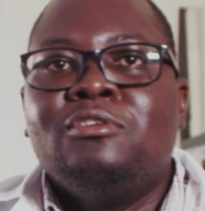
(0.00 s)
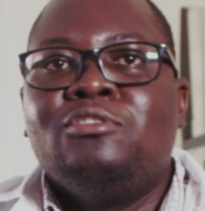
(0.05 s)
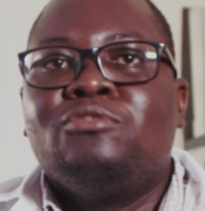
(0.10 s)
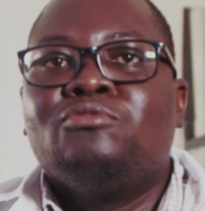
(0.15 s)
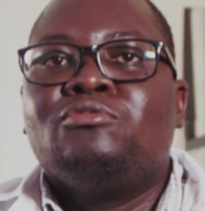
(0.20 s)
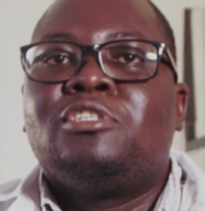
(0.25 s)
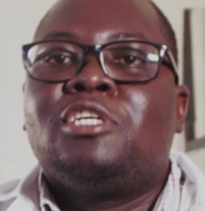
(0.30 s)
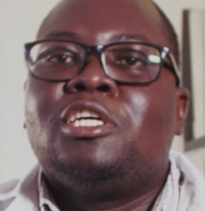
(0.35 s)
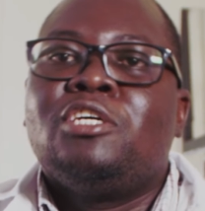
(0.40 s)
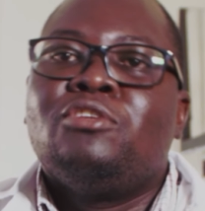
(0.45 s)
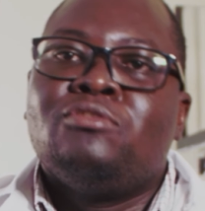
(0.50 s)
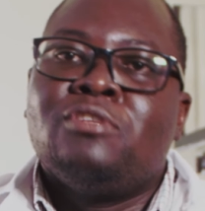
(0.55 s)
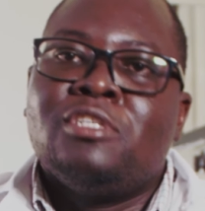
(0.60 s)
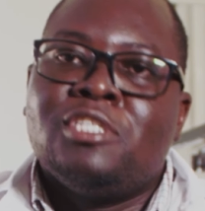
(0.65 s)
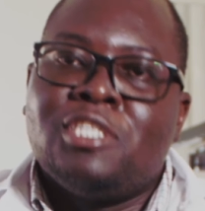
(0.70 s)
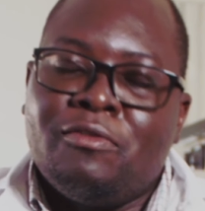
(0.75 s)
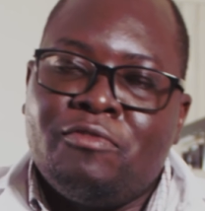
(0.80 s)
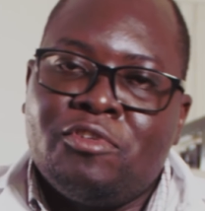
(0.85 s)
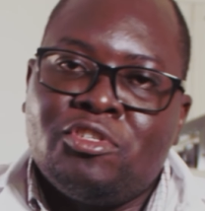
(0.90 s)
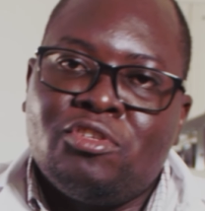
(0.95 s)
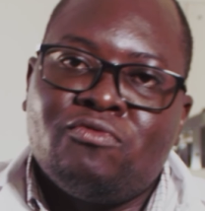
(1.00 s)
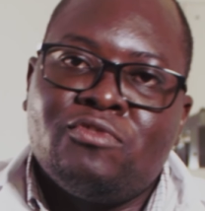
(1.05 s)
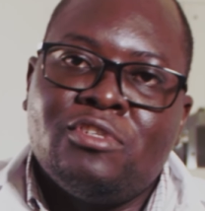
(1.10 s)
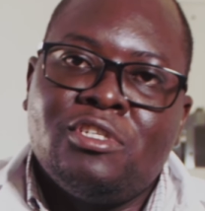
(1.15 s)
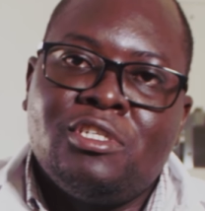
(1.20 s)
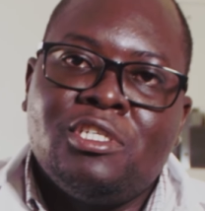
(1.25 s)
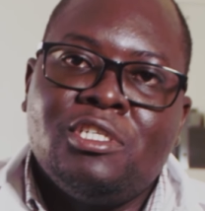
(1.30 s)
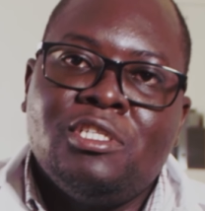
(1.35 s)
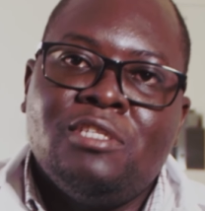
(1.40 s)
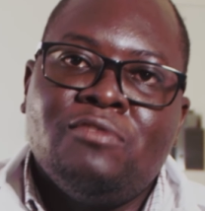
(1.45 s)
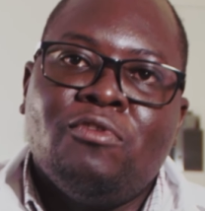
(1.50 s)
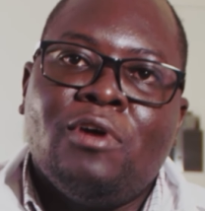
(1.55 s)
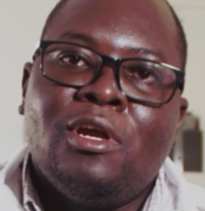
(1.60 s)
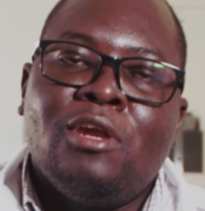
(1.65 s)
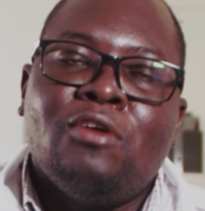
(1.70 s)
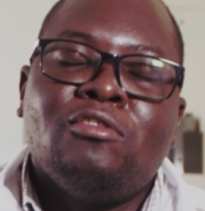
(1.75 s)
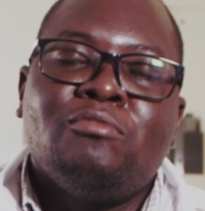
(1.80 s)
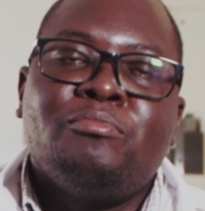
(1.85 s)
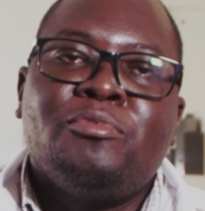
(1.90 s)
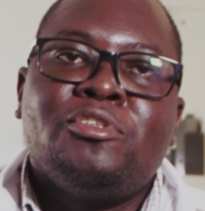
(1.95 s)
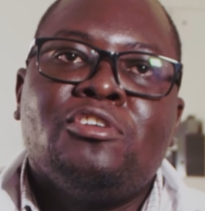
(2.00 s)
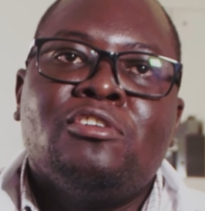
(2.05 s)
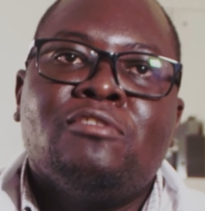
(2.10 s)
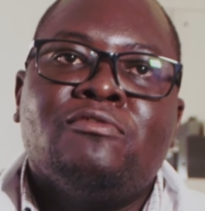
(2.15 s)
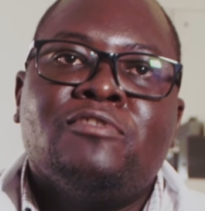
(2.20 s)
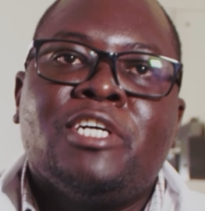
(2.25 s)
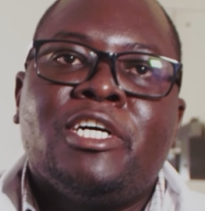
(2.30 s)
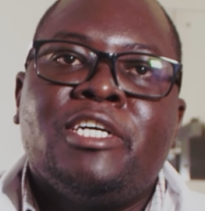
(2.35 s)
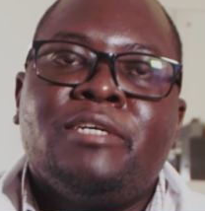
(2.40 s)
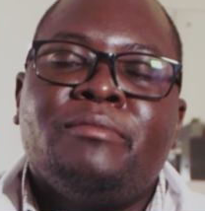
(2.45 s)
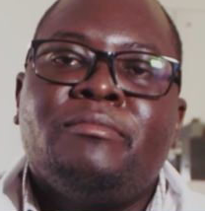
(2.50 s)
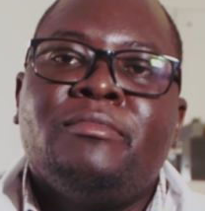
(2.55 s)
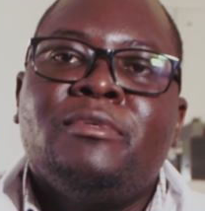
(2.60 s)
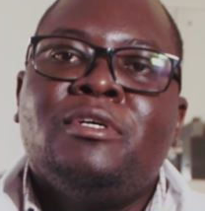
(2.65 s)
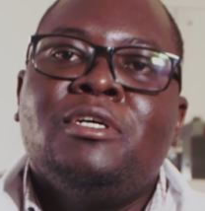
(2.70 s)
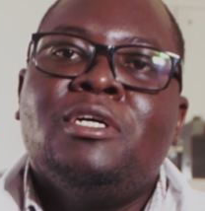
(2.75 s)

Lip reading: to stay on the surface of the teeth for a long period of time